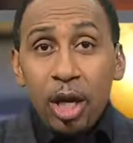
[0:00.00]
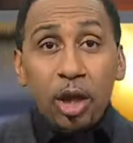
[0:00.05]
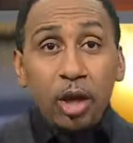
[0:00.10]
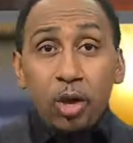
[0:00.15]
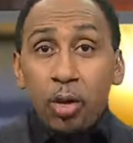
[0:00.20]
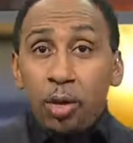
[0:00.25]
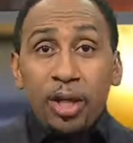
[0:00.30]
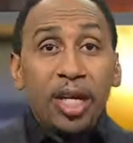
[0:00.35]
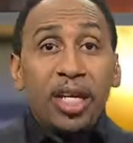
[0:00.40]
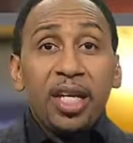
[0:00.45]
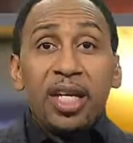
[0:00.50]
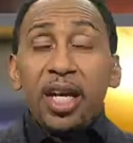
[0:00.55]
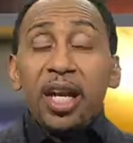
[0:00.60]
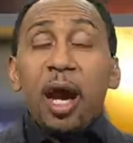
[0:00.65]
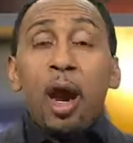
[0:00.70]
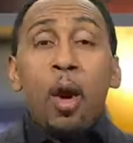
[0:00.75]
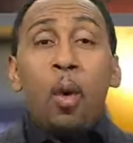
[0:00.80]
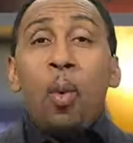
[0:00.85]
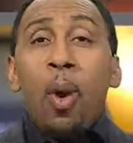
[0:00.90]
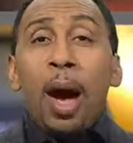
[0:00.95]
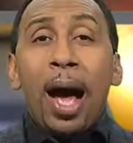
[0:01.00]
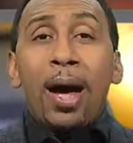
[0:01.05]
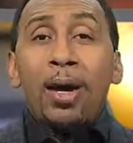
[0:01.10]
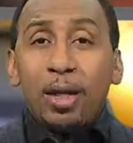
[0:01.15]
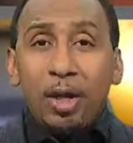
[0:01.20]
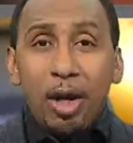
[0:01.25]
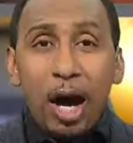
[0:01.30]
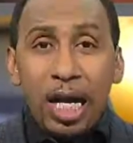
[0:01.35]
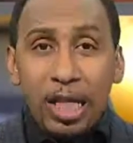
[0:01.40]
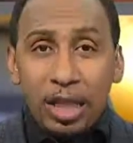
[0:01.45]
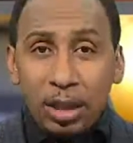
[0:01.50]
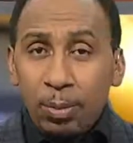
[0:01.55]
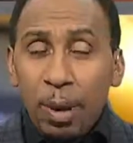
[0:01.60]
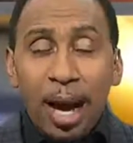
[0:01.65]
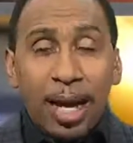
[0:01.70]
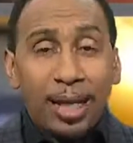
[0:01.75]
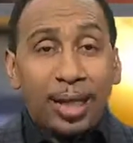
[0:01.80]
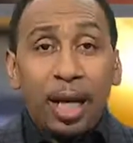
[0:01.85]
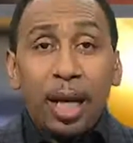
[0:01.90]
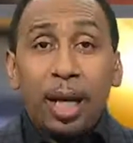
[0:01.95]
You can get a wild card
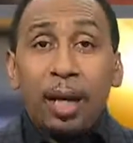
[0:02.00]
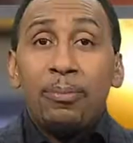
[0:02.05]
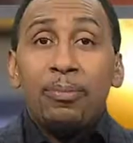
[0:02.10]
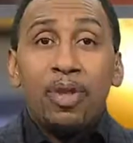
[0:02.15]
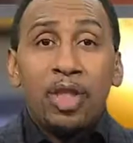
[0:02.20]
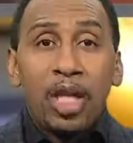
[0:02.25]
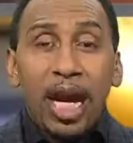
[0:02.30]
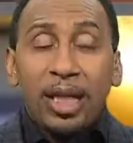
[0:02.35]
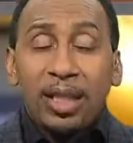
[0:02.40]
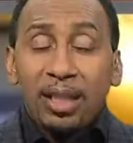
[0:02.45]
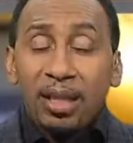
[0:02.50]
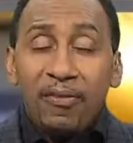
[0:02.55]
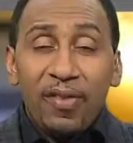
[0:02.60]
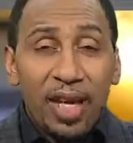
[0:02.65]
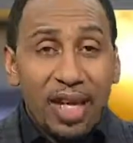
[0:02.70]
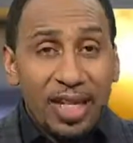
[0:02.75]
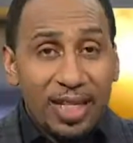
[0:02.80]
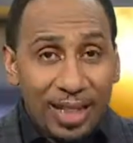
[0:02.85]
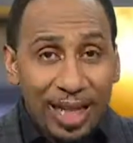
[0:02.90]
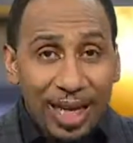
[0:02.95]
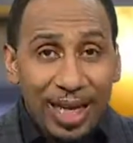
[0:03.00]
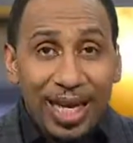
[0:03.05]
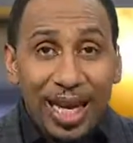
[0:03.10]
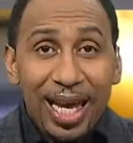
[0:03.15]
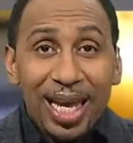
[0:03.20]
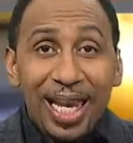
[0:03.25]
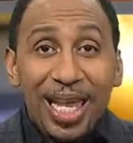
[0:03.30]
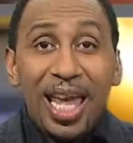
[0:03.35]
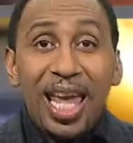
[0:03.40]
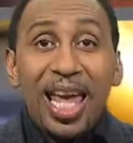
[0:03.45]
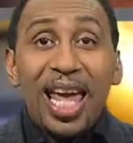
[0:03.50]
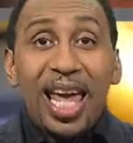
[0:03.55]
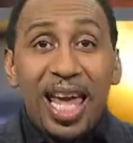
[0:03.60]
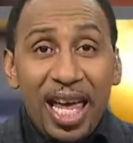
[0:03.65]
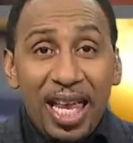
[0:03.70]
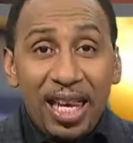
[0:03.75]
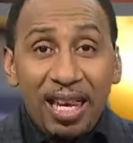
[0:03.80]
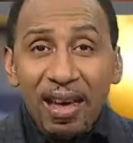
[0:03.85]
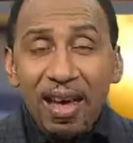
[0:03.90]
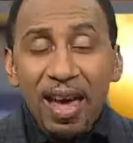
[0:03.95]
spot. The objective is to get
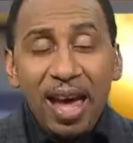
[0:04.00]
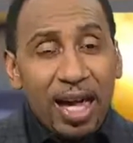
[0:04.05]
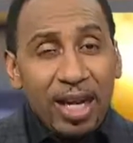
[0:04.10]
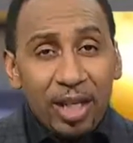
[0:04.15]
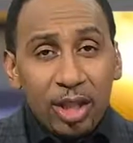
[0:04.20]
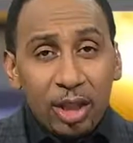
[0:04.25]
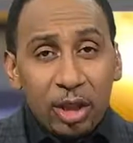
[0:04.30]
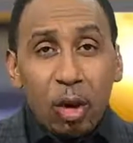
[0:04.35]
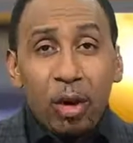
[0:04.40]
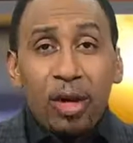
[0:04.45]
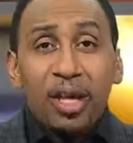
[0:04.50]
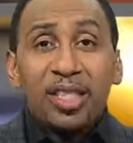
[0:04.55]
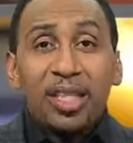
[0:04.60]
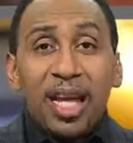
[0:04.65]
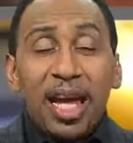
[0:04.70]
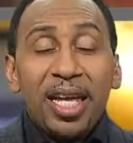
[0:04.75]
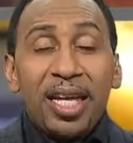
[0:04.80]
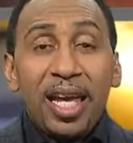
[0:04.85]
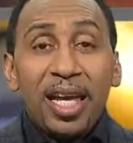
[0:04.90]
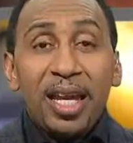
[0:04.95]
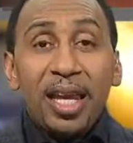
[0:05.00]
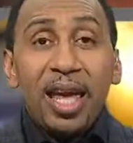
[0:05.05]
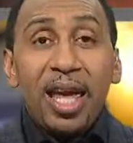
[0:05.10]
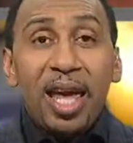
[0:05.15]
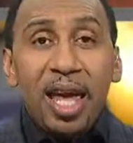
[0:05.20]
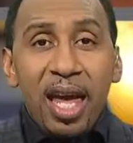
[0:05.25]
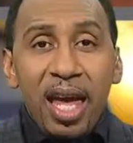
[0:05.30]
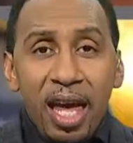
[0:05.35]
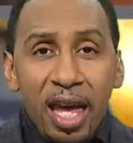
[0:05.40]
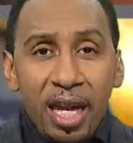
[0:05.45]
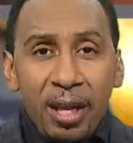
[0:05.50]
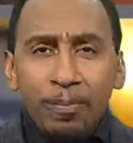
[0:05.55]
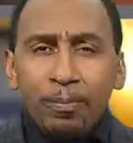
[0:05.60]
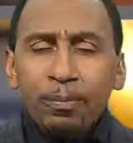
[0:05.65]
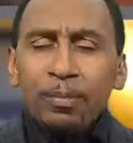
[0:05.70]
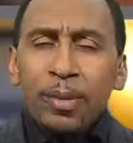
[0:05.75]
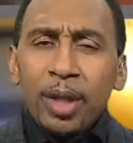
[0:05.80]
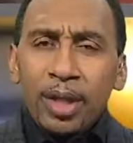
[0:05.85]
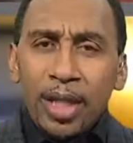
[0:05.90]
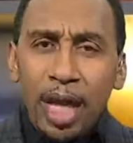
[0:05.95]
in. And as long as they get in,
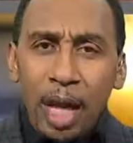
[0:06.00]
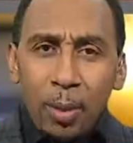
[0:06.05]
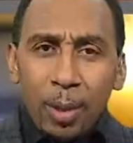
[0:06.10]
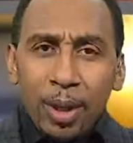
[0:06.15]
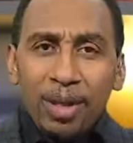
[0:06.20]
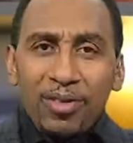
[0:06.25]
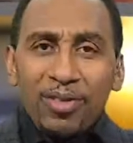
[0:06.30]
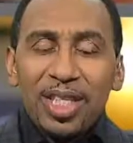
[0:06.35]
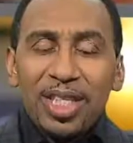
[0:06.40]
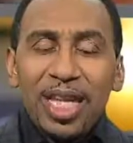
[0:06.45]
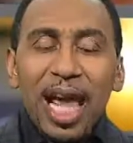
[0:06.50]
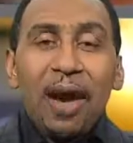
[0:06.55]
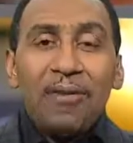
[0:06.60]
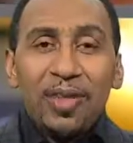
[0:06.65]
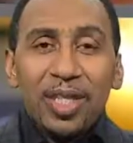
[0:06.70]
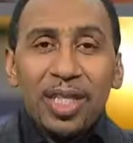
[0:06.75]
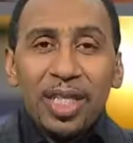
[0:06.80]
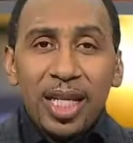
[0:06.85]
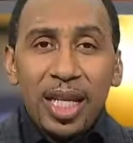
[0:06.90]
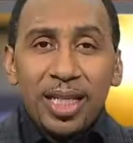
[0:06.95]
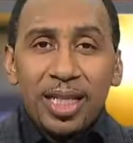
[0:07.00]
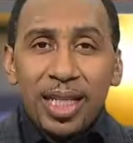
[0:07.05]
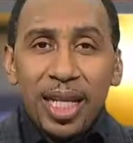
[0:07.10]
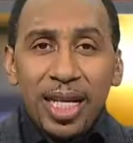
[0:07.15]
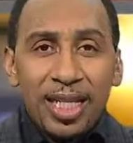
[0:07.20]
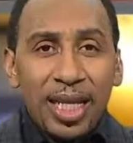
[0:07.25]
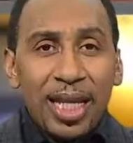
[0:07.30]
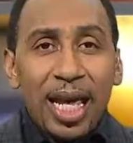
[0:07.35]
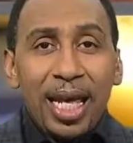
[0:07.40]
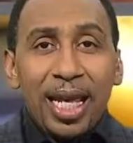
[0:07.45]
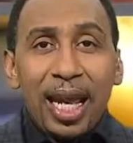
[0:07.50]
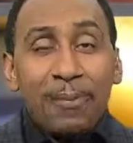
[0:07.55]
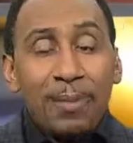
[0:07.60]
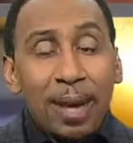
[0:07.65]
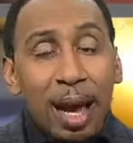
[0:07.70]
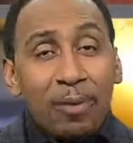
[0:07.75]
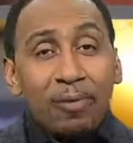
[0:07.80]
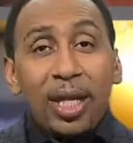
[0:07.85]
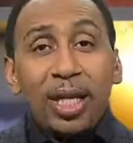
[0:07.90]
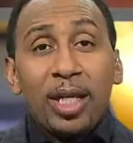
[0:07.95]
they will have salvaged their season, and I'm
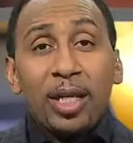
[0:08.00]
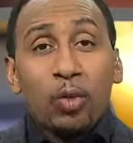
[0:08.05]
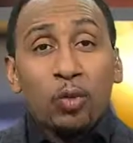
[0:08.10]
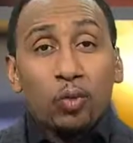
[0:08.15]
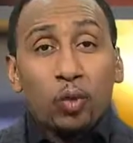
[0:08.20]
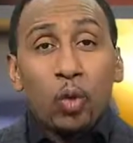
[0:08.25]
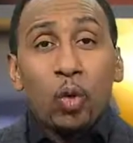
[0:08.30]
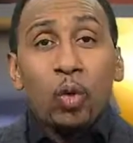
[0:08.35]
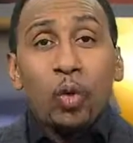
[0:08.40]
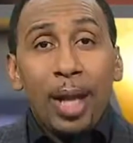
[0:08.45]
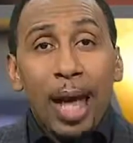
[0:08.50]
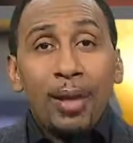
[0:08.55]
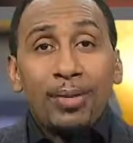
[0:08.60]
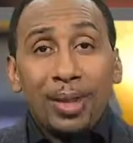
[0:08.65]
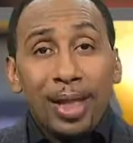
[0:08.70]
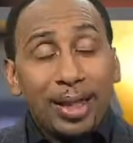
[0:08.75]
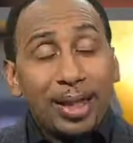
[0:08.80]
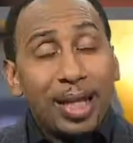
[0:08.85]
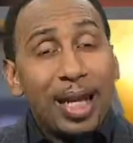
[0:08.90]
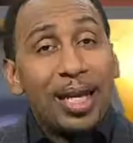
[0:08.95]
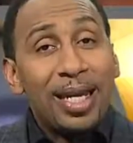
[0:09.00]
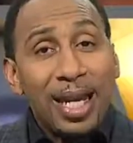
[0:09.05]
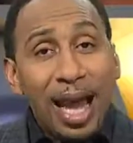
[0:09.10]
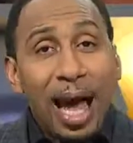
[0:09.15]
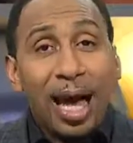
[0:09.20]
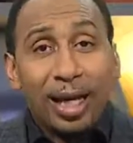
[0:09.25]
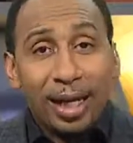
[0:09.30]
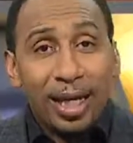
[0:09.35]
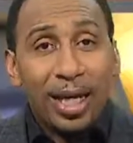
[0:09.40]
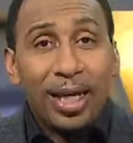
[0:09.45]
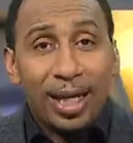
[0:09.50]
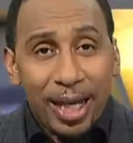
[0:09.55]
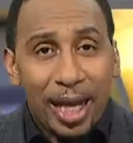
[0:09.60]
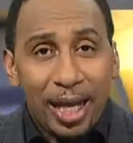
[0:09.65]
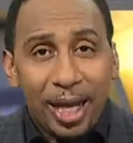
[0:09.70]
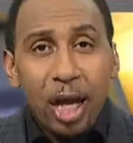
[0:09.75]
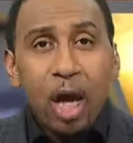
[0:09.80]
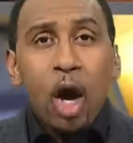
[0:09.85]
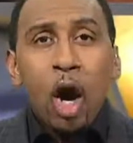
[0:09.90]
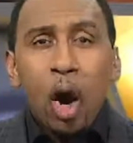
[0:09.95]
not ready to rule out that they're not going to
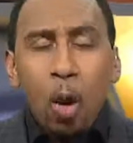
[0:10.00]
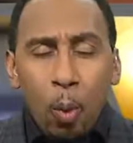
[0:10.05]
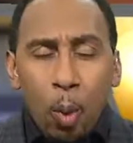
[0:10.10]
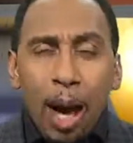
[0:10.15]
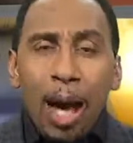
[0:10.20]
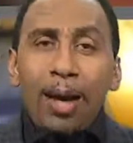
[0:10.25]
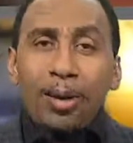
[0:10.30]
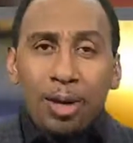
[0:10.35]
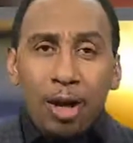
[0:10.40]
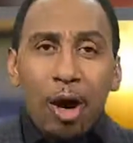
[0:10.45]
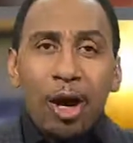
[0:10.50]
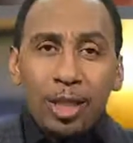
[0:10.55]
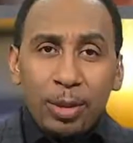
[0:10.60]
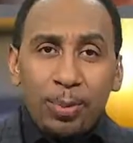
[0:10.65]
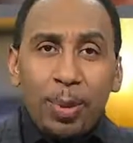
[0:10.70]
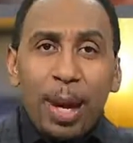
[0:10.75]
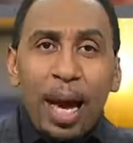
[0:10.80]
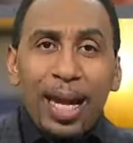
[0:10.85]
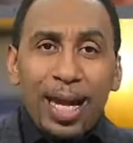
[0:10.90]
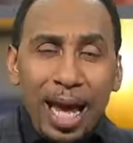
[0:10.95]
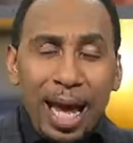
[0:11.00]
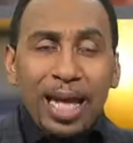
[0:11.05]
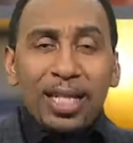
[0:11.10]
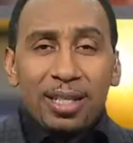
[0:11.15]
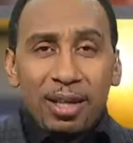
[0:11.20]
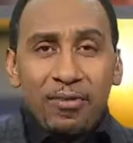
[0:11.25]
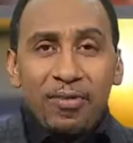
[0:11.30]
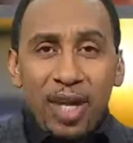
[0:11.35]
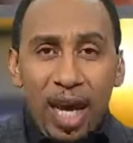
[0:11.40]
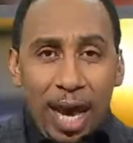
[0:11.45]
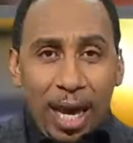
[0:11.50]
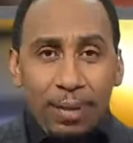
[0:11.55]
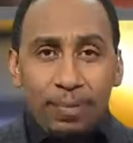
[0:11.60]
get a wild card spot as of yet.